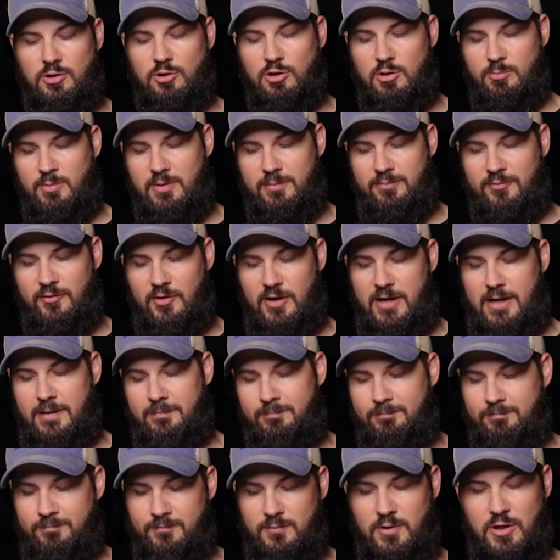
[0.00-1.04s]
an aluminum
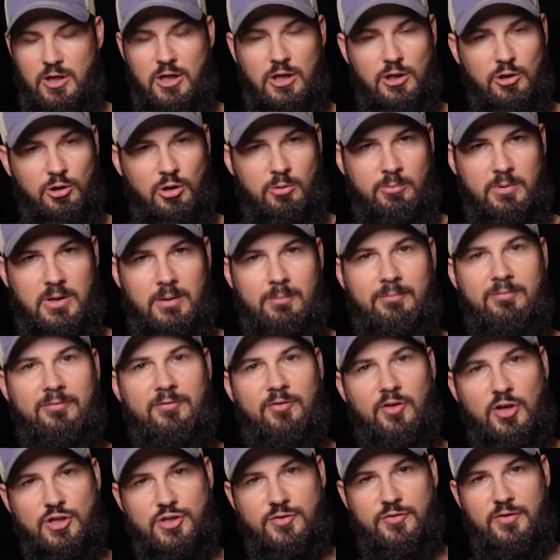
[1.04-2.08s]
frame, an aluminum
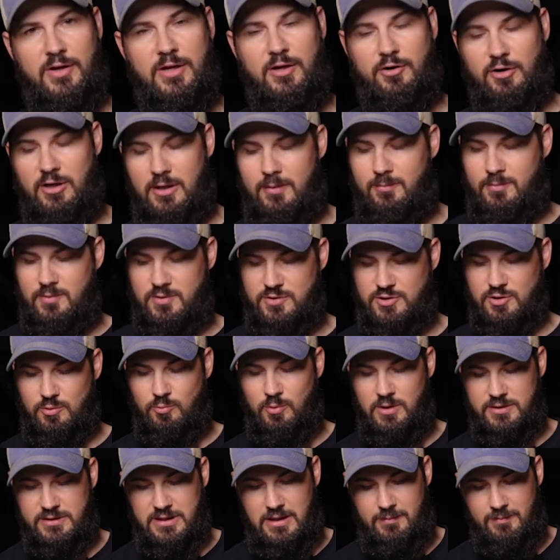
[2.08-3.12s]
Flush-Fit grip. So
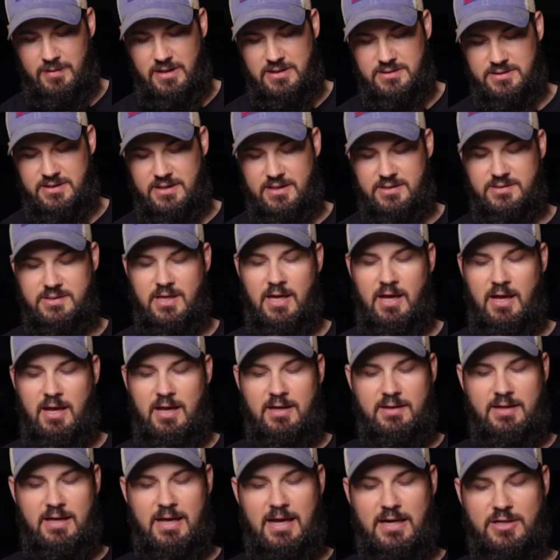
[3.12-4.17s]
what that means is
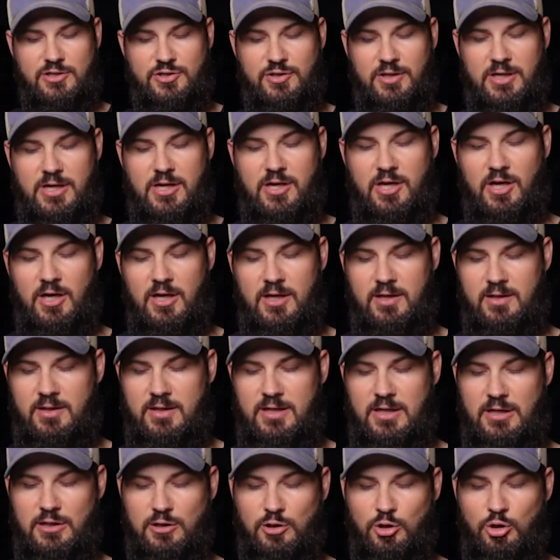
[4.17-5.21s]
they actually cut
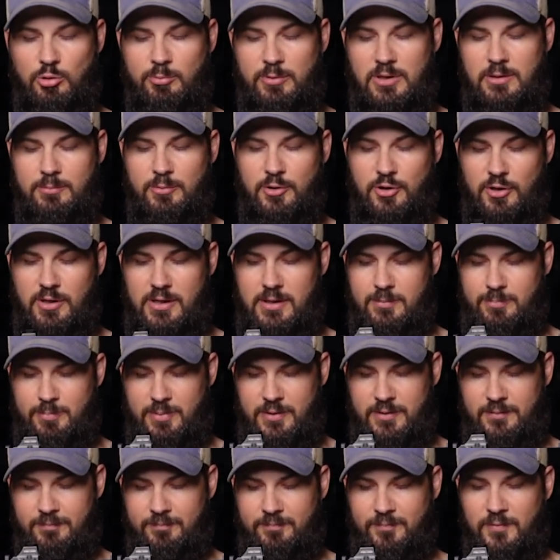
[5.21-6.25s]
the aluminum grip
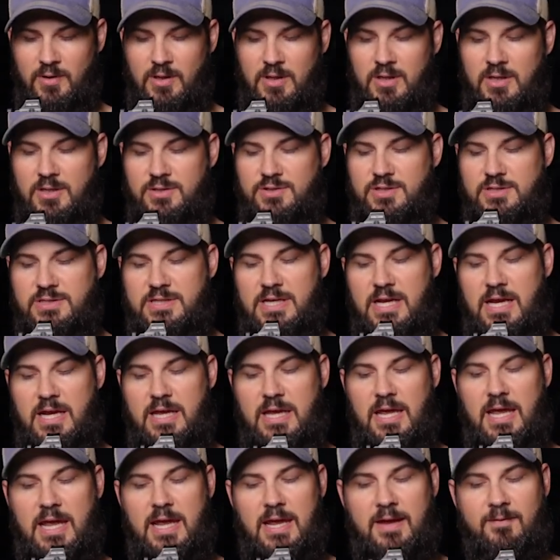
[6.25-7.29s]
to
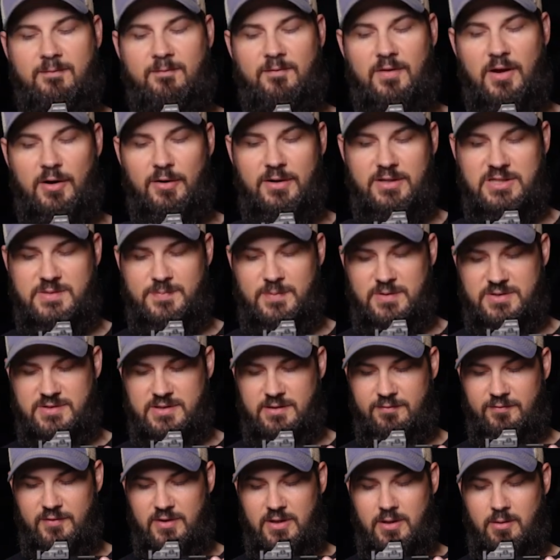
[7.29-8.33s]
take a very
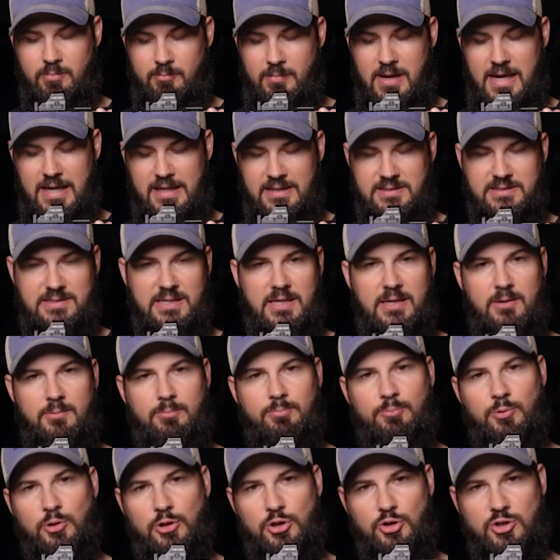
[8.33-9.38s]
specific
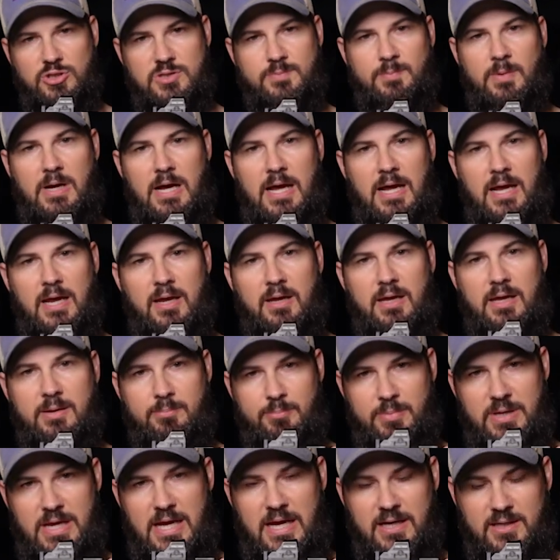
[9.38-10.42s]
magazine produced by
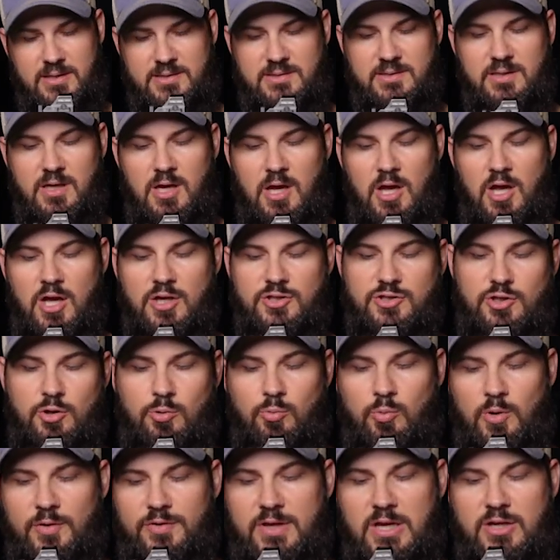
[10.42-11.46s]
MBX. So
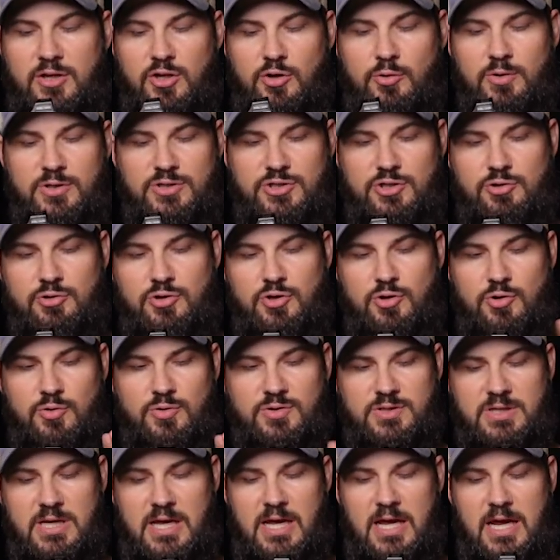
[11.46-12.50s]
what they do is you
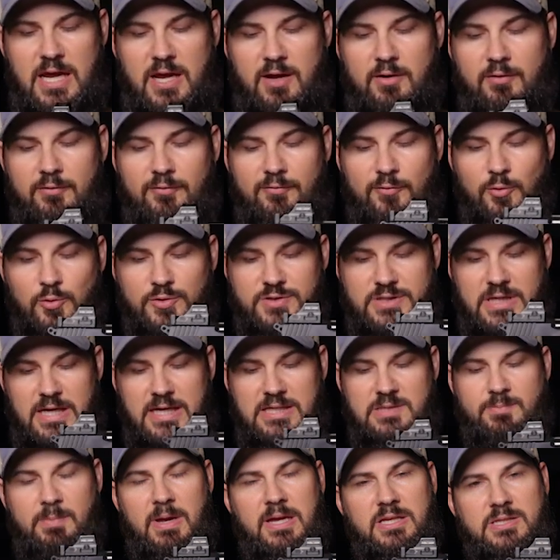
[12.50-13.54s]
use a
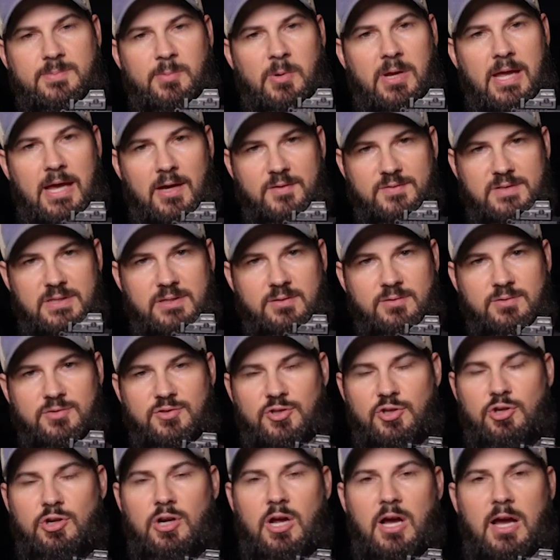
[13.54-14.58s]
full-size mainspring housing,
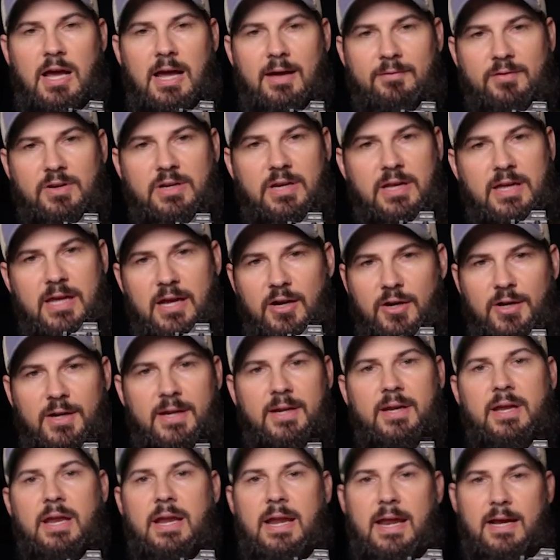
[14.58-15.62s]
so you're not having to
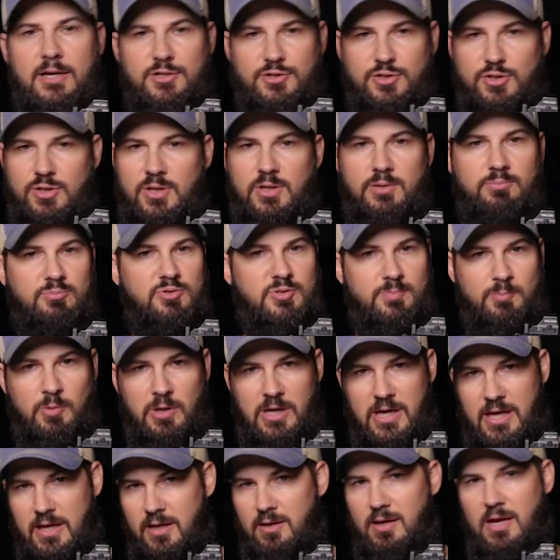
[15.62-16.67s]
carry an extra
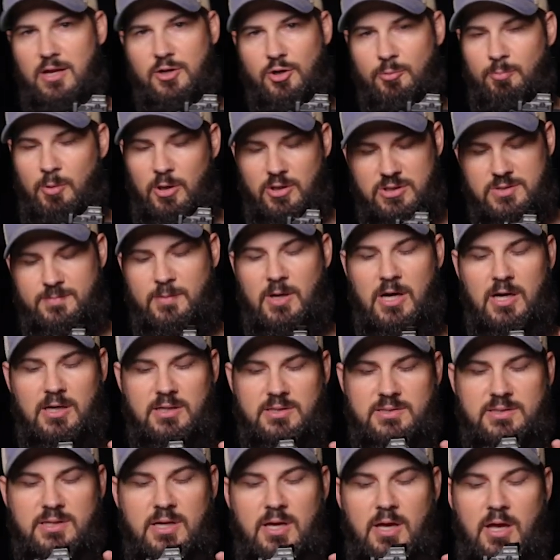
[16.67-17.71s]
spring in your parts
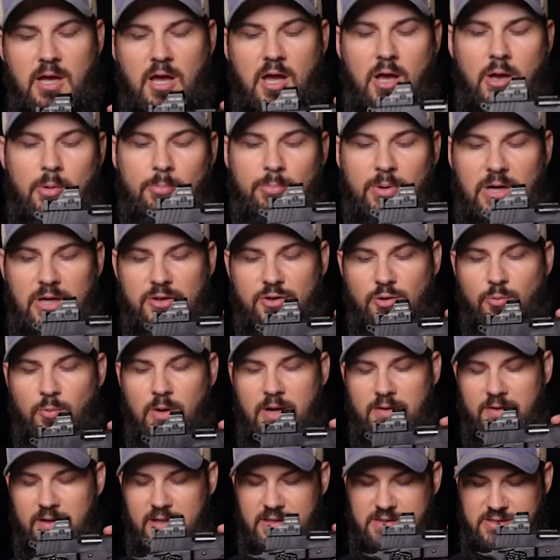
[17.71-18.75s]
box. But the
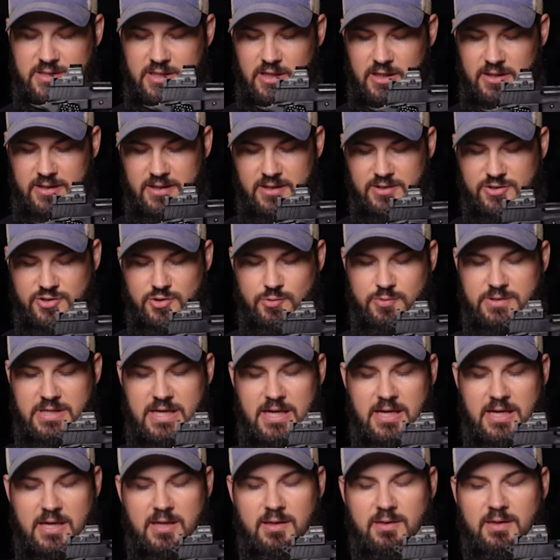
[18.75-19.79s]
way that it's cut is you
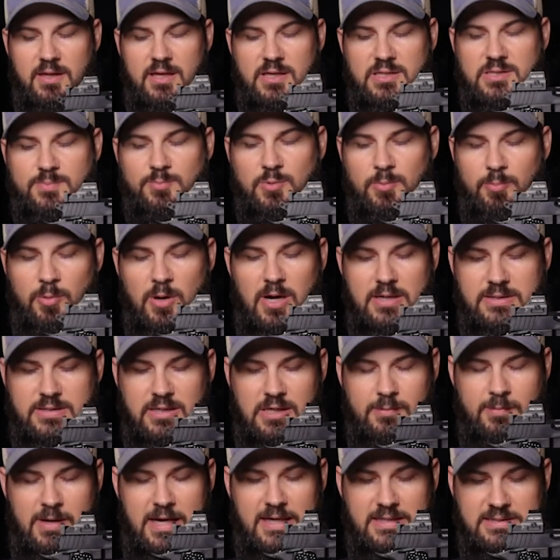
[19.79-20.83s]
take this
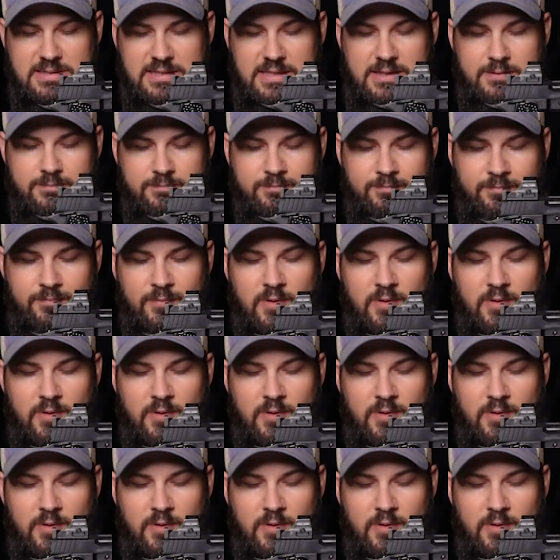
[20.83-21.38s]
proprietary magazine,